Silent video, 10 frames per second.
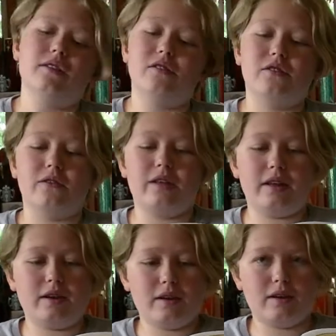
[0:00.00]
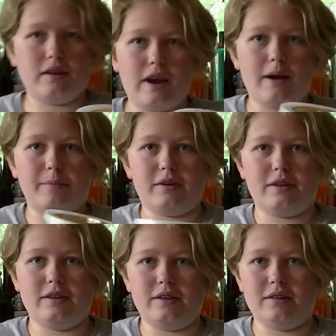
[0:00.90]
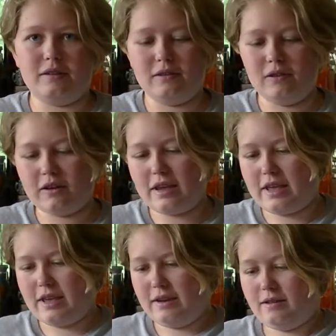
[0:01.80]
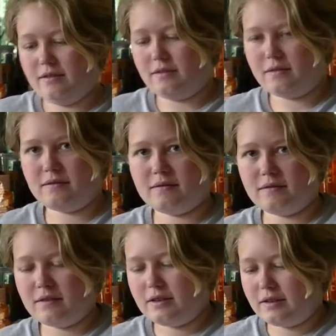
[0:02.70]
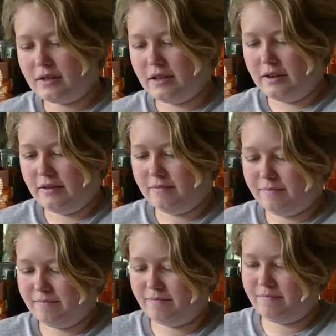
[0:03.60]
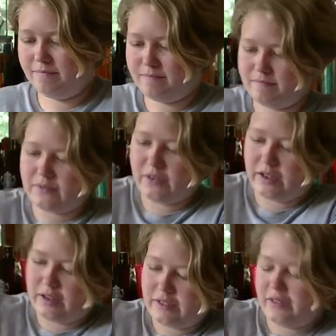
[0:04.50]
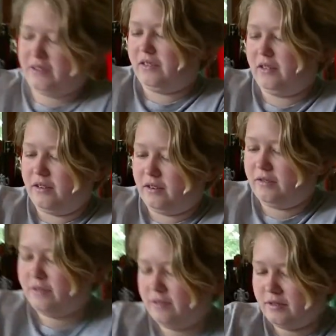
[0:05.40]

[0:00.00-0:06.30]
So then now I'm gonna look in here. If I can get this lid off.